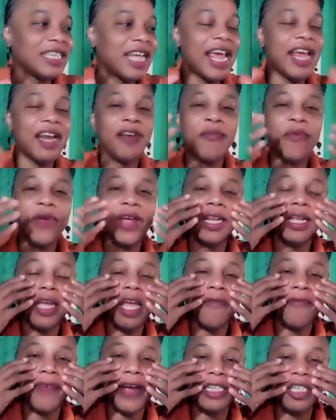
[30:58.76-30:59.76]
saying, really,
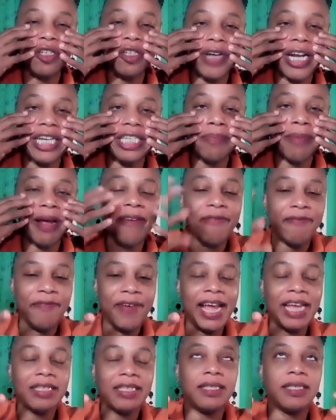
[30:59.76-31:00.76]
if I stretch my
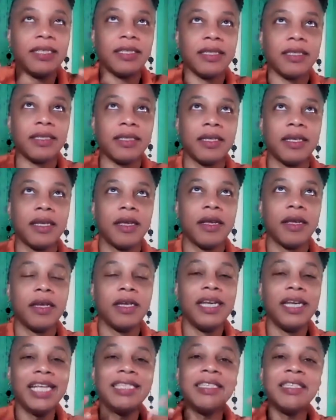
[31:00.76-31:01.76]
face,
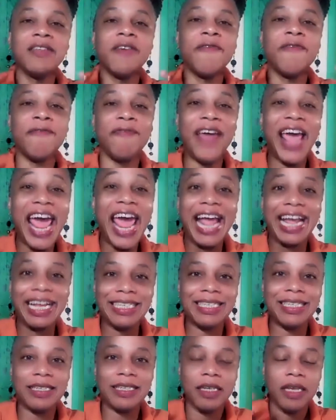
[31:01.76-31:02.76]
this is a
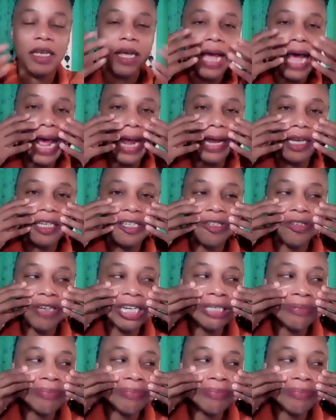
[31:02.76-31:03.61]
fact. I can stretch